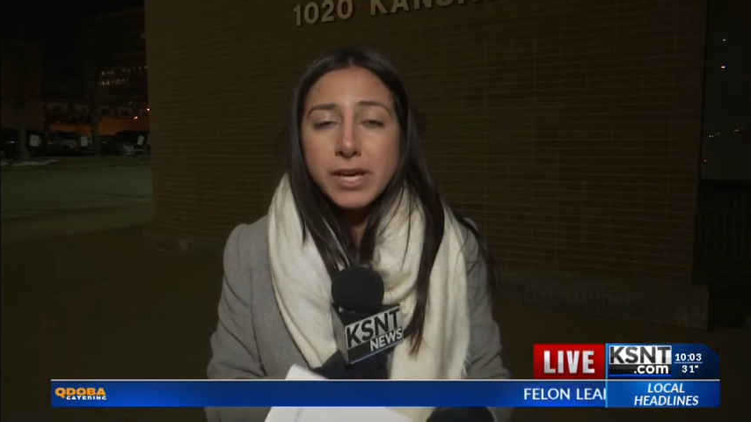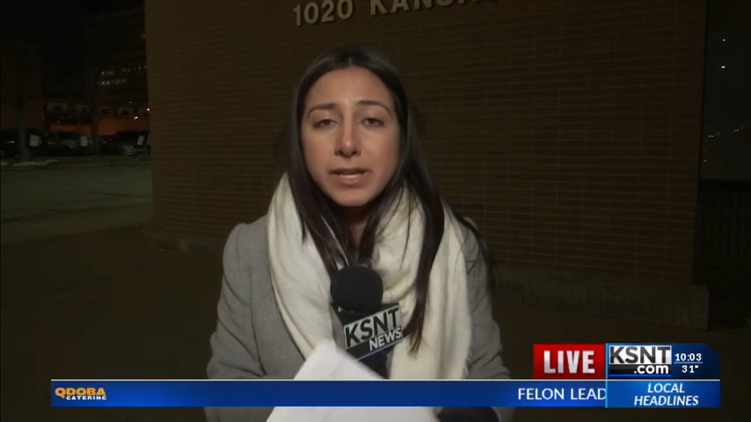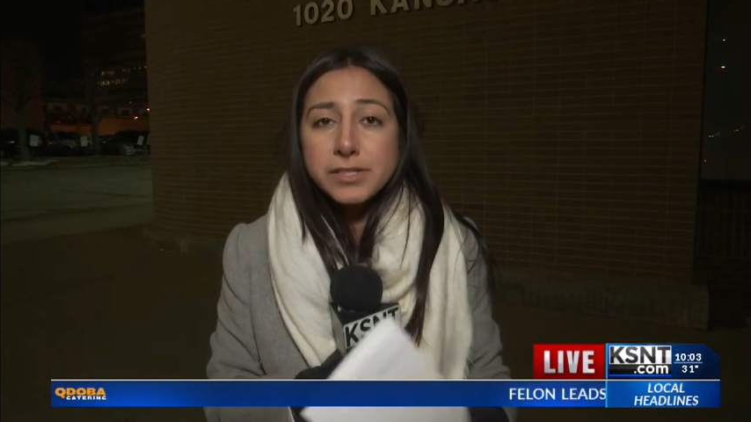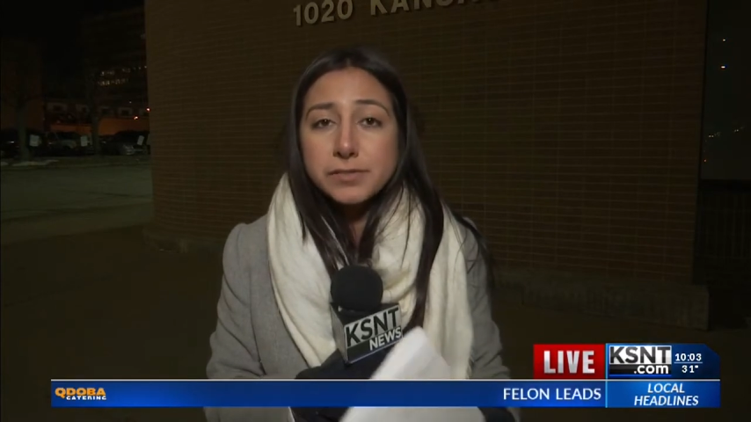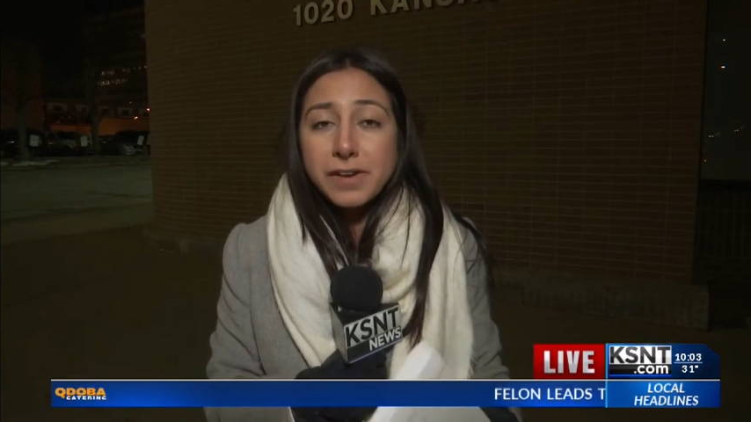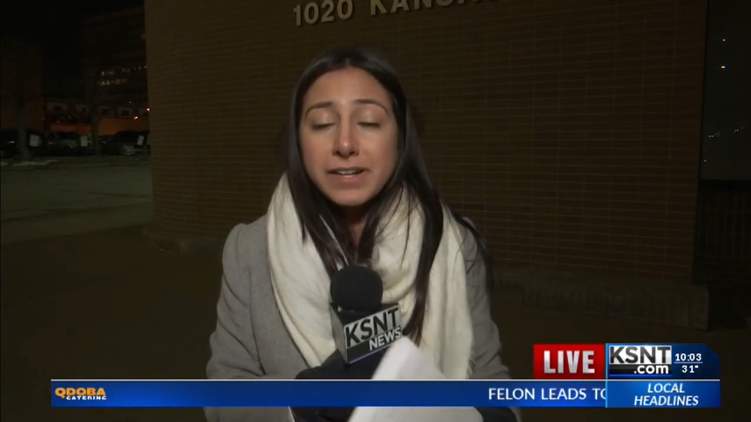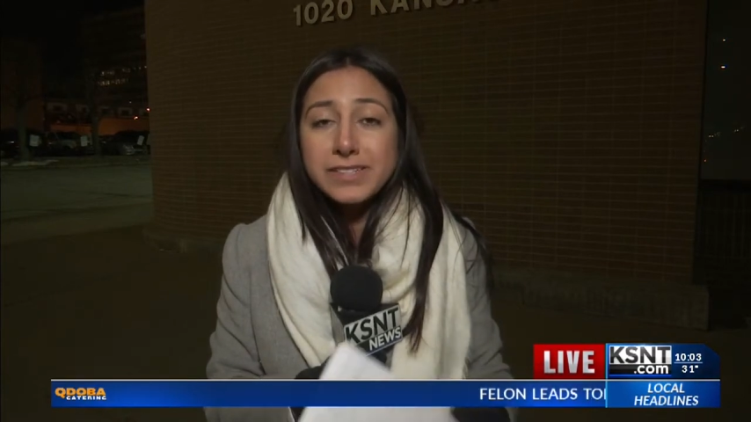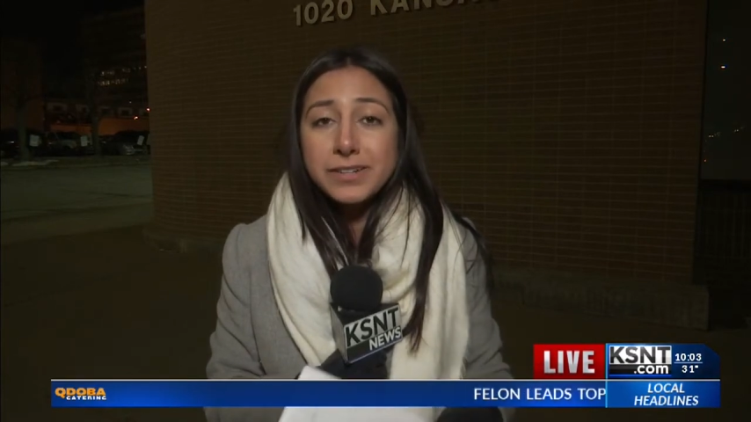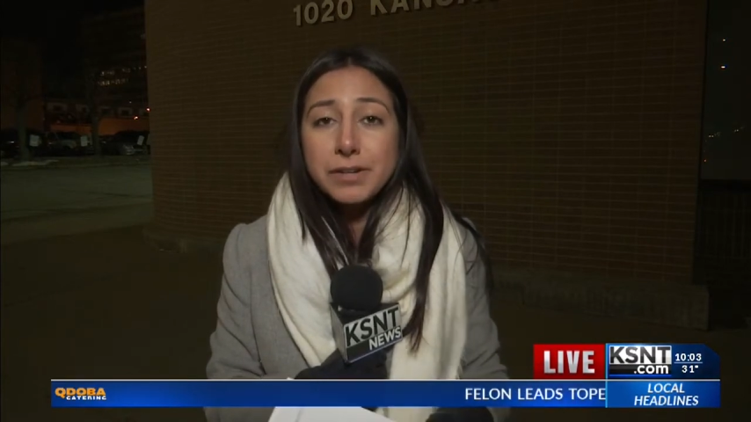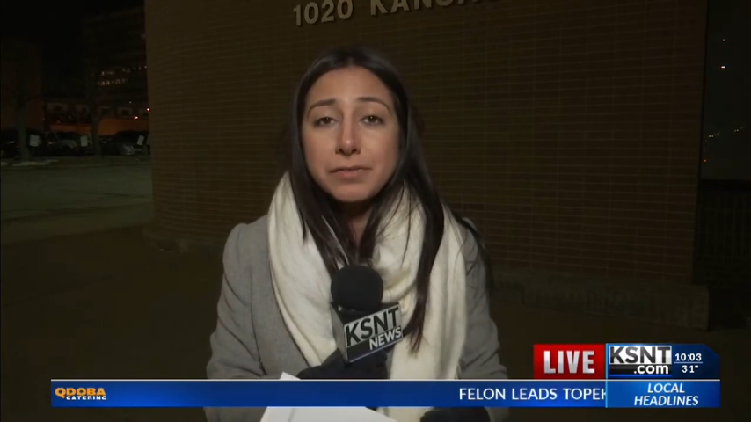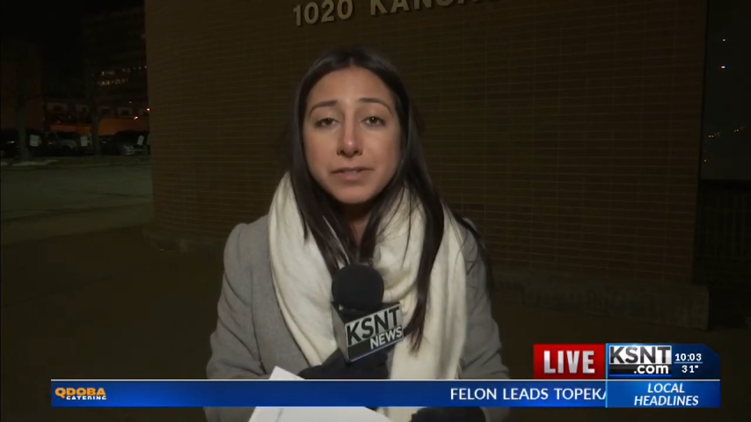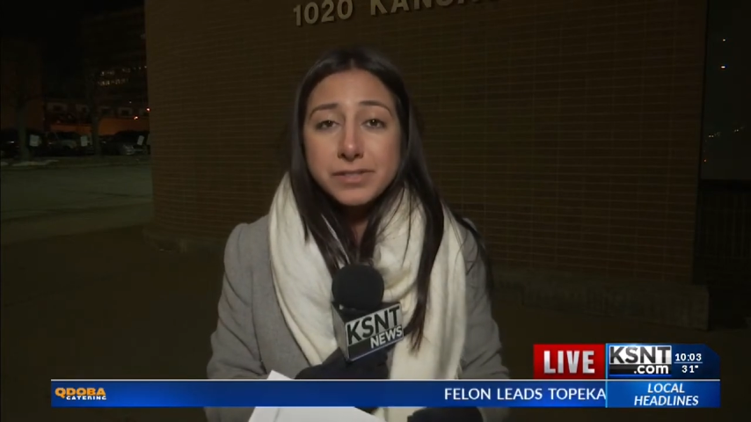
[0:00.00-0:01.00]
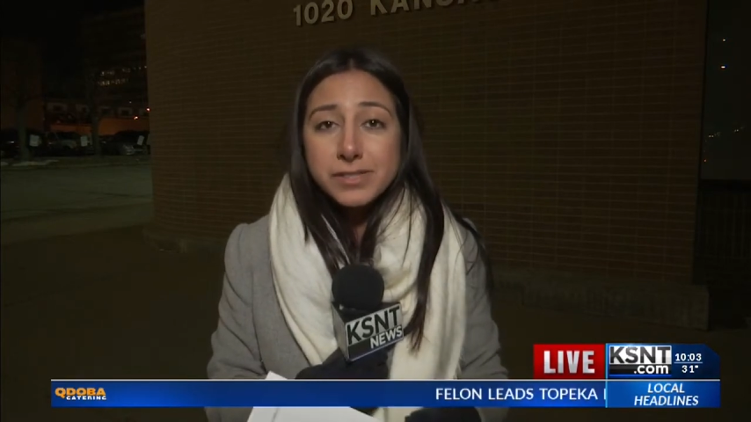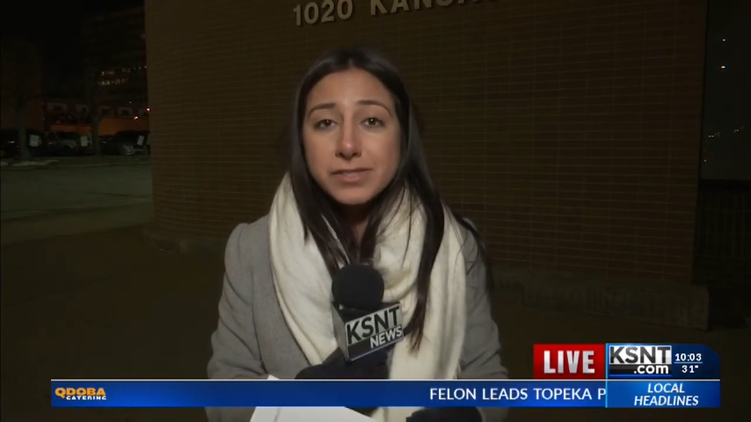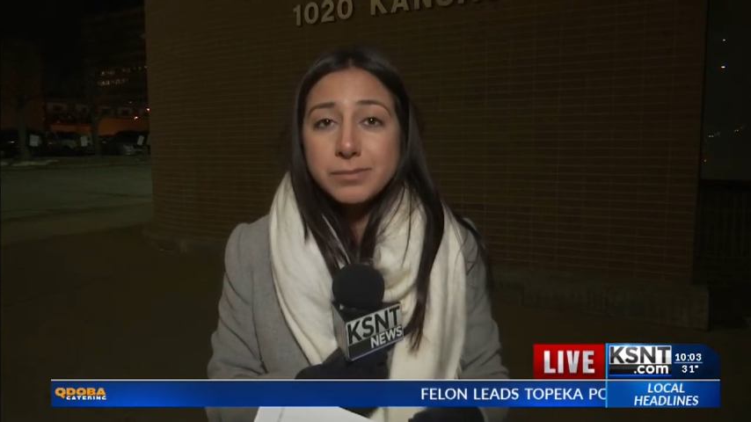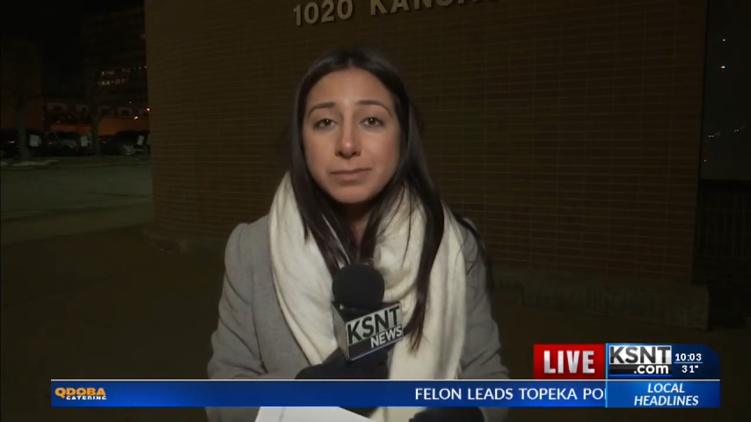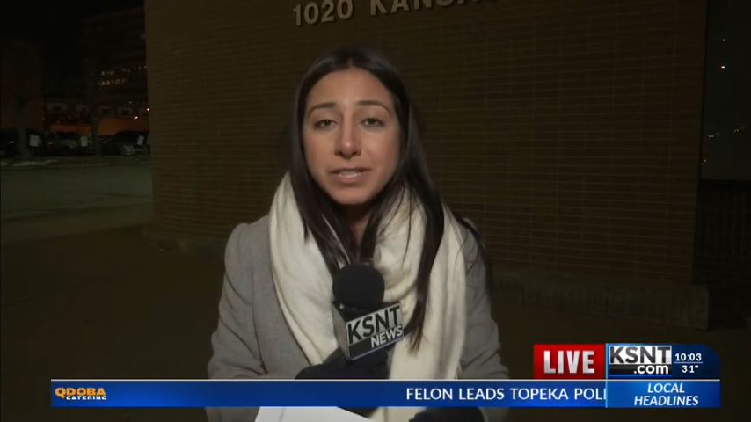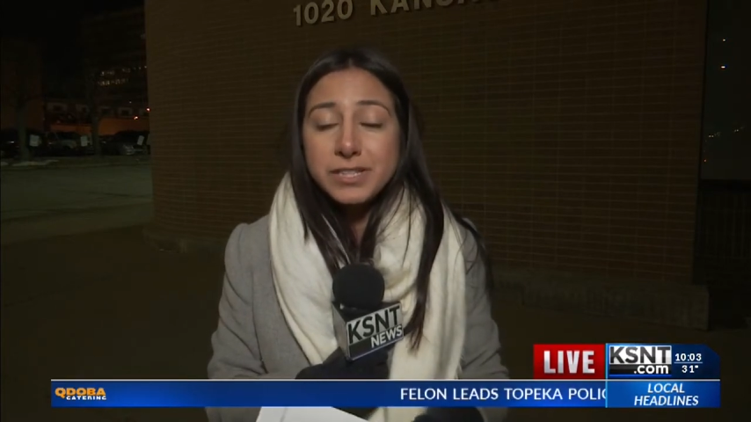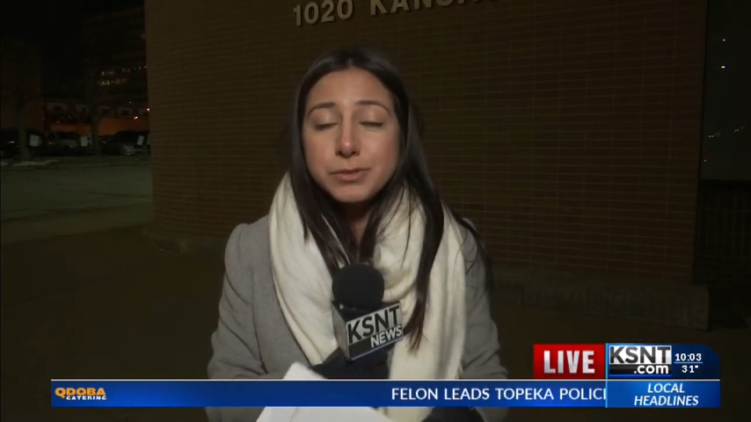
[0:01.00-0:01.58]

to find out if this is something